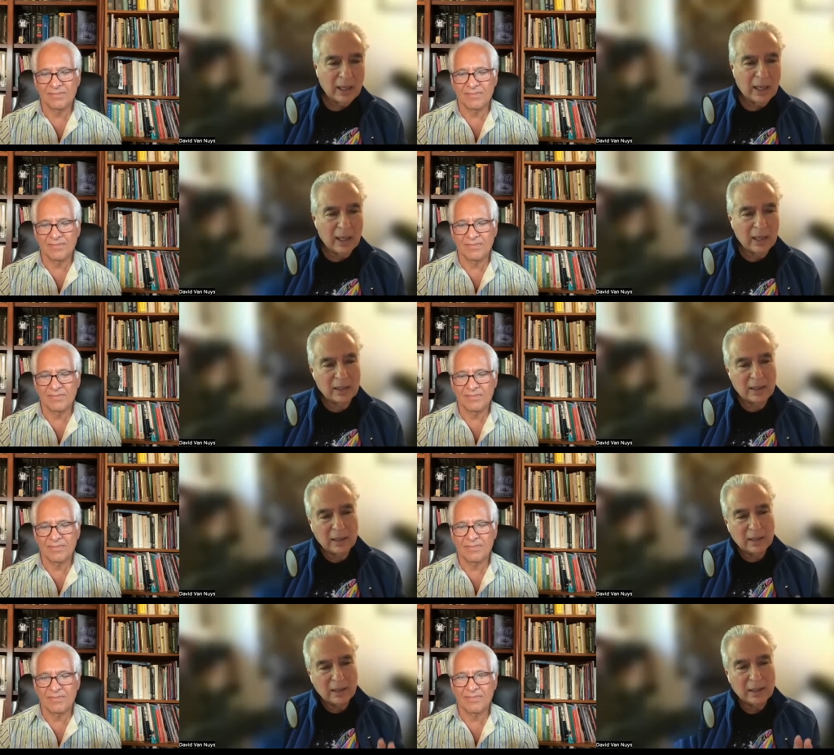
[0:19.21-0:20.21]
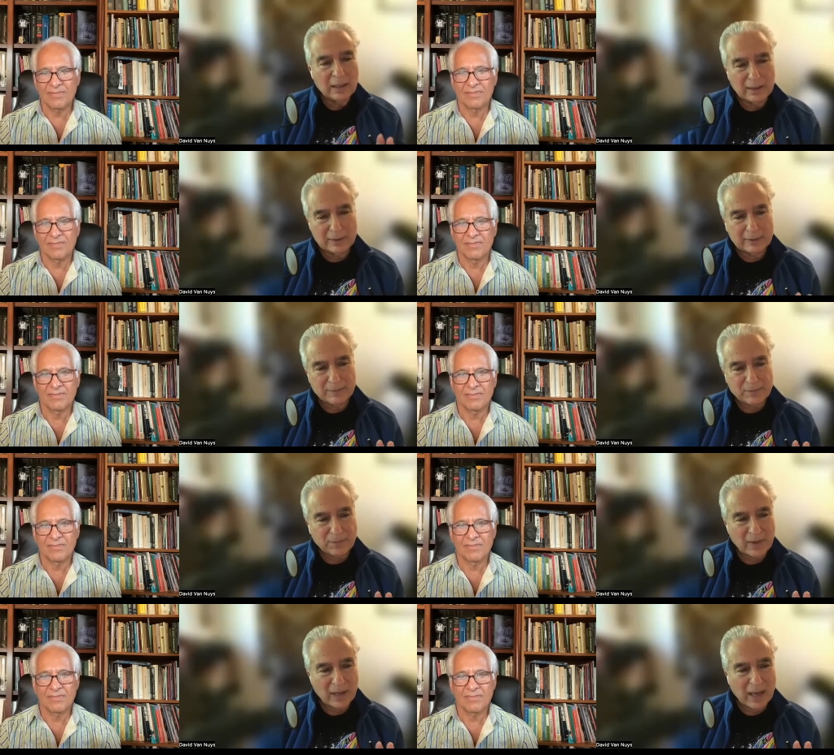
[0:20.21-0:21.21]
Speaker 1: And I
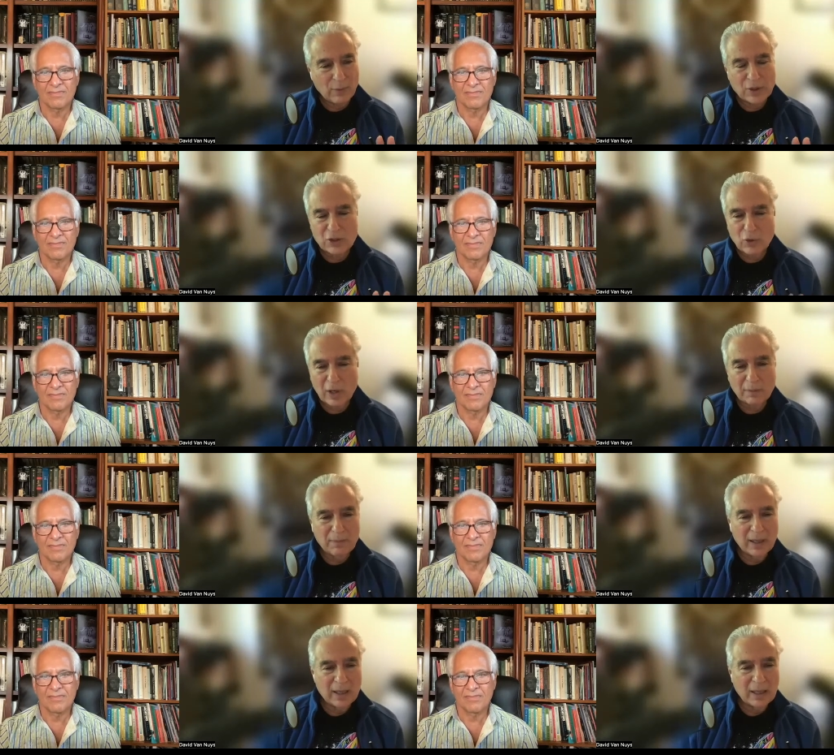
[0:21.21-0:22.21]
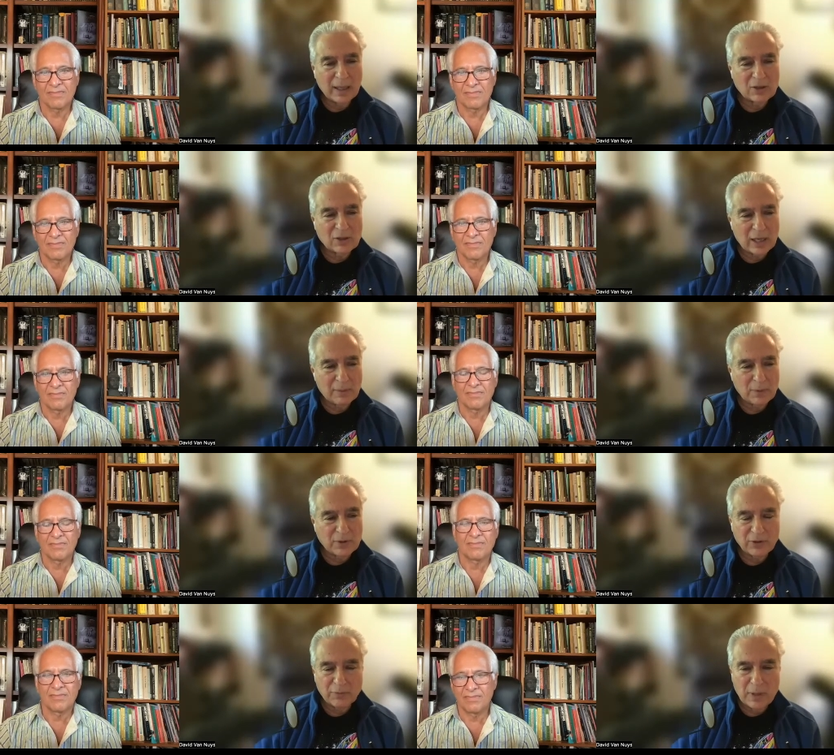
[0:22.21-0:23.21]
was struck by
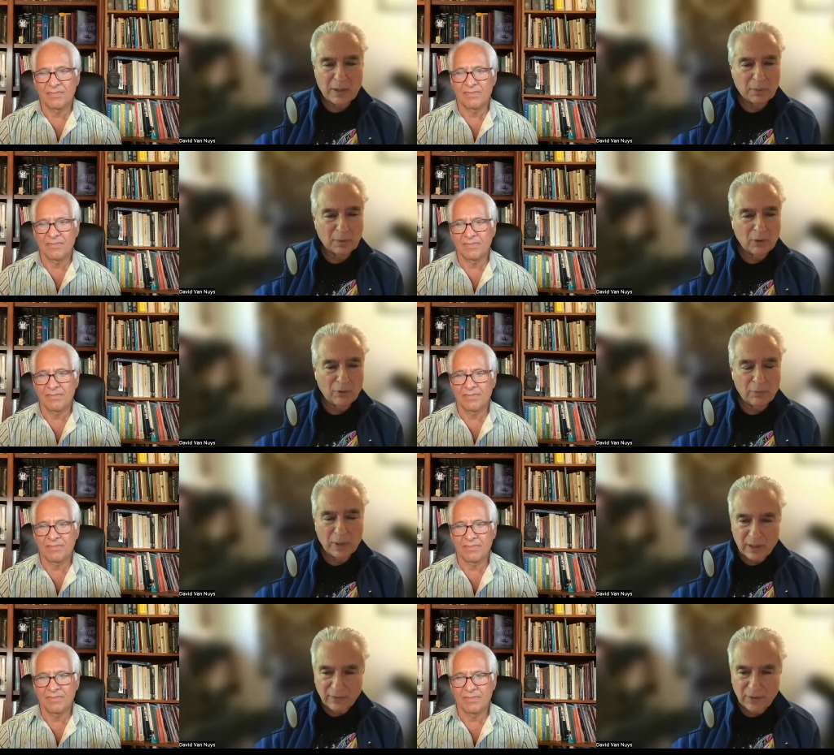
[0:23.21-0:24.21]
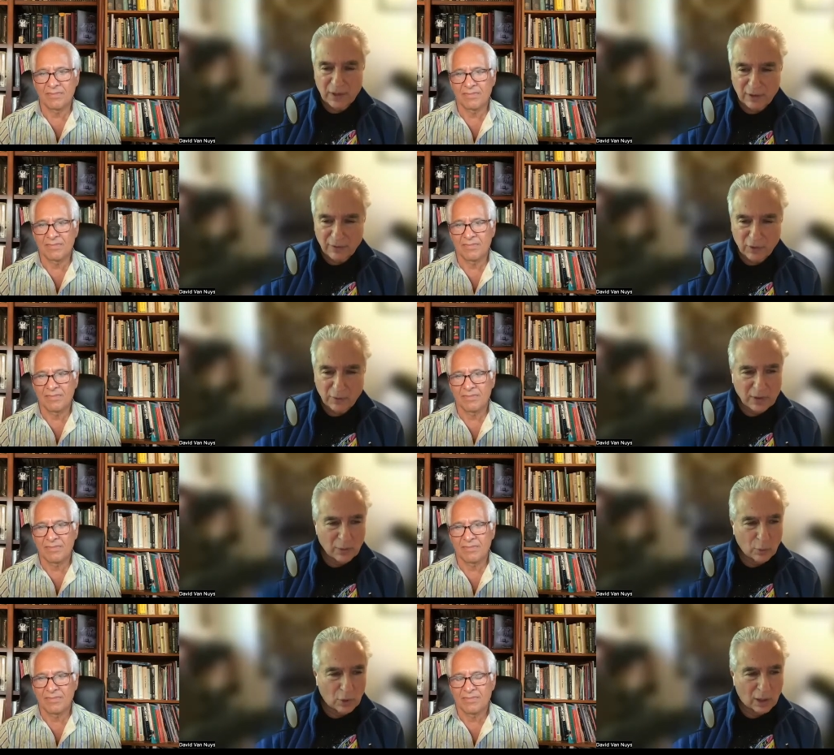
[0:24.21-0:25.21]
examples of people who've benefited from
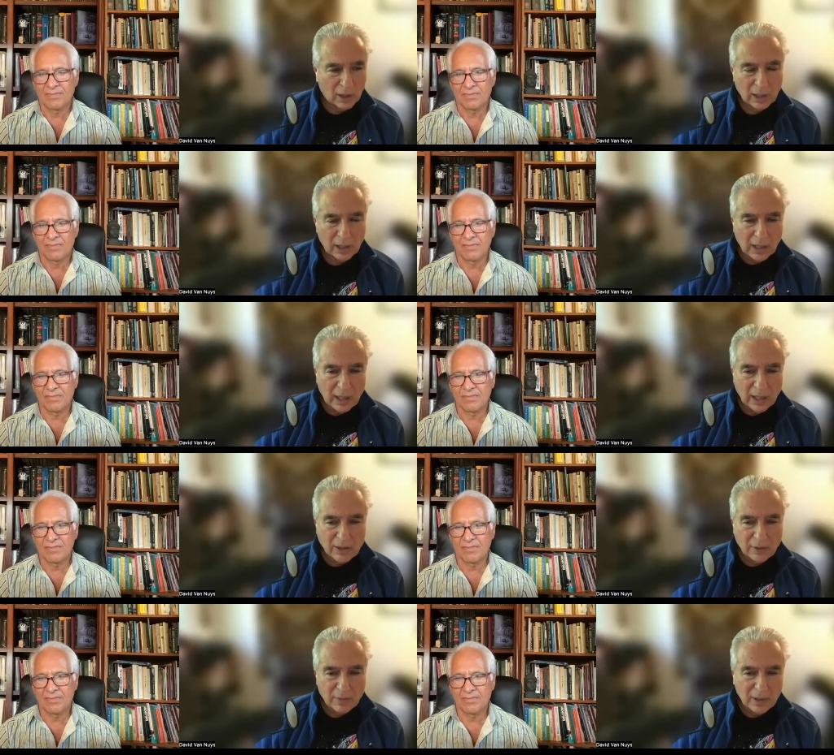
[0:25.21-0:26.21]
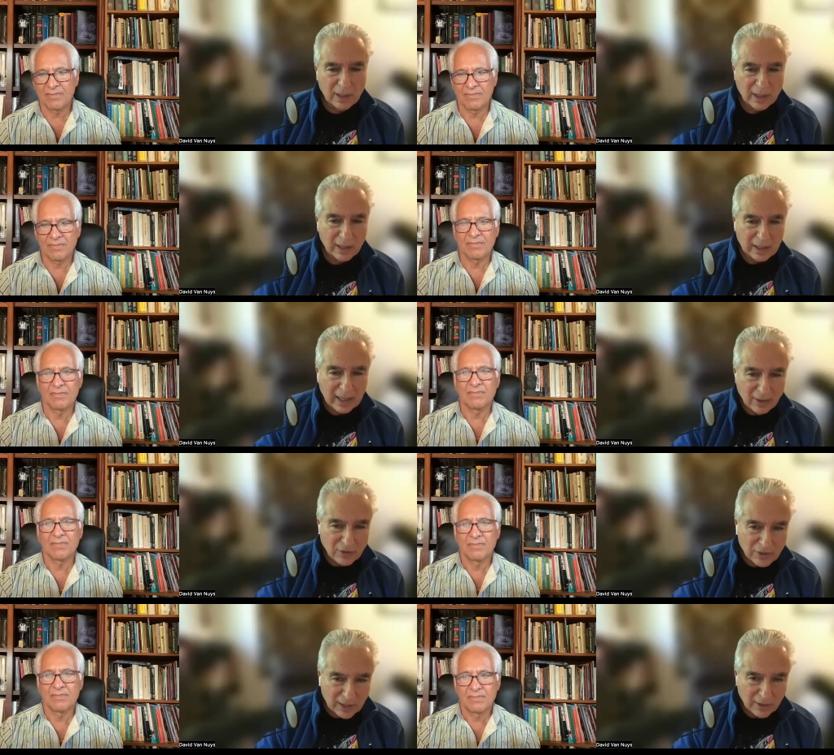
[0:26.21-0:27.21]
your work. And some of the
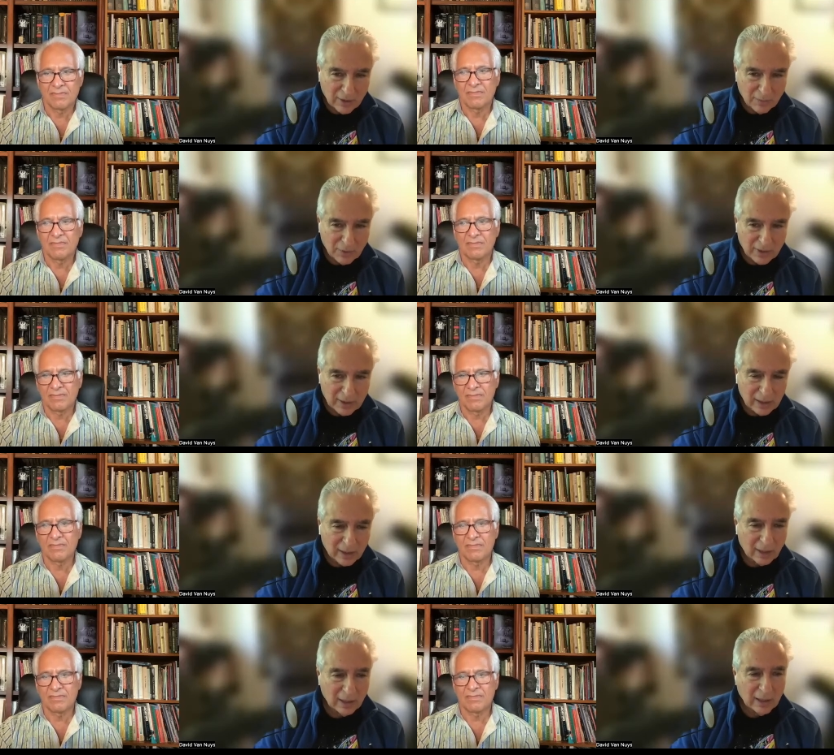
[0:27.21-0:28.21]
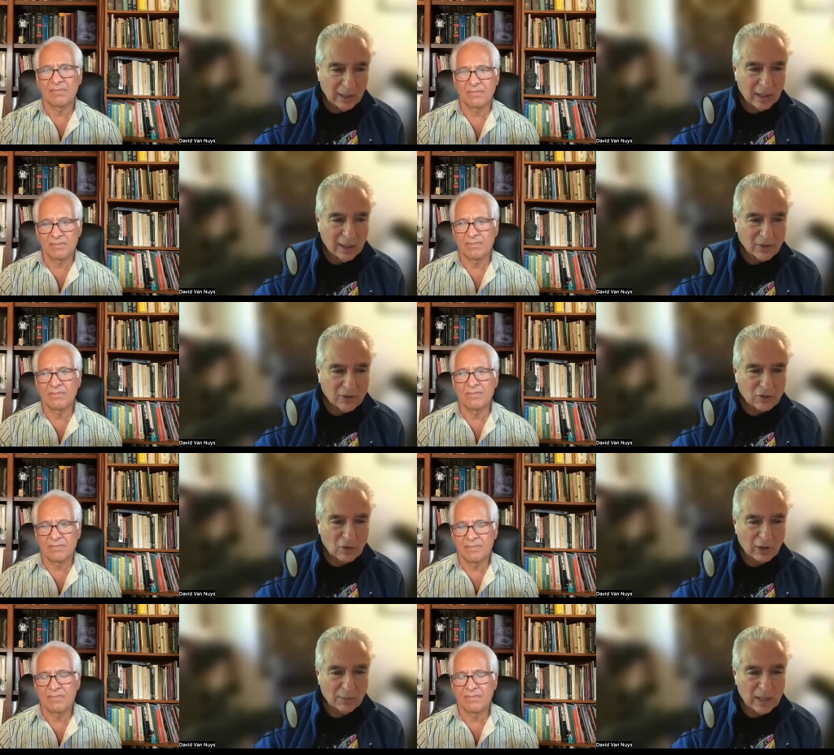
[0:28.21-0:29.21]
accounts that you put there
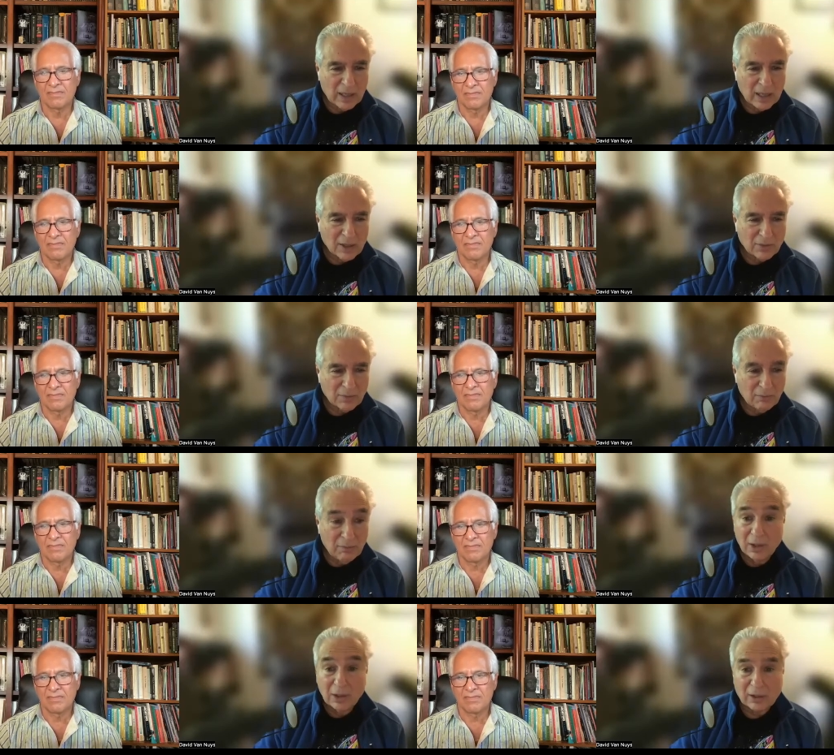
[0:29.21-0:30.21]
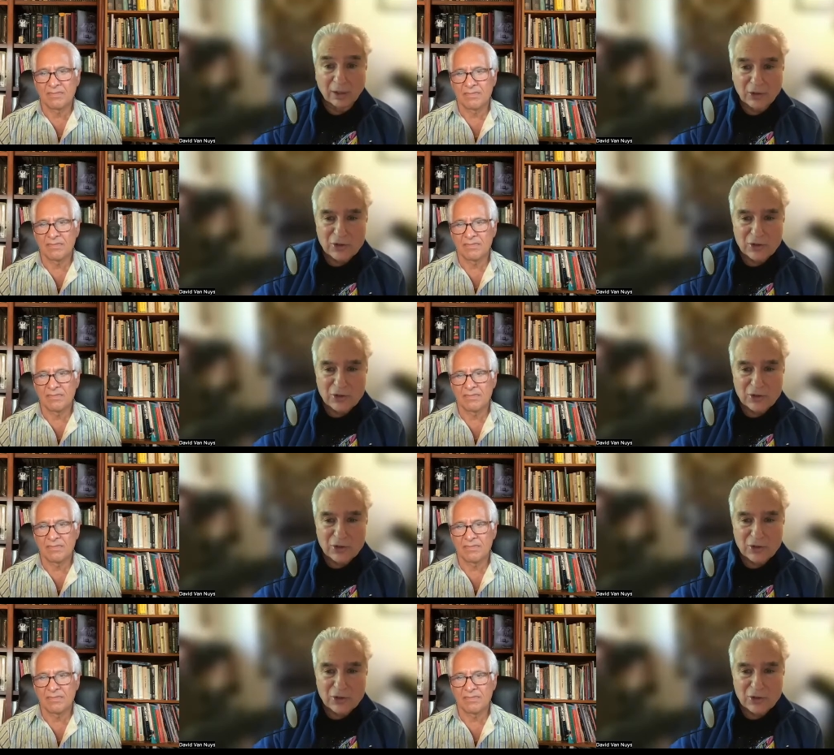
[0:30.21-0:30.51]
struck me as miracle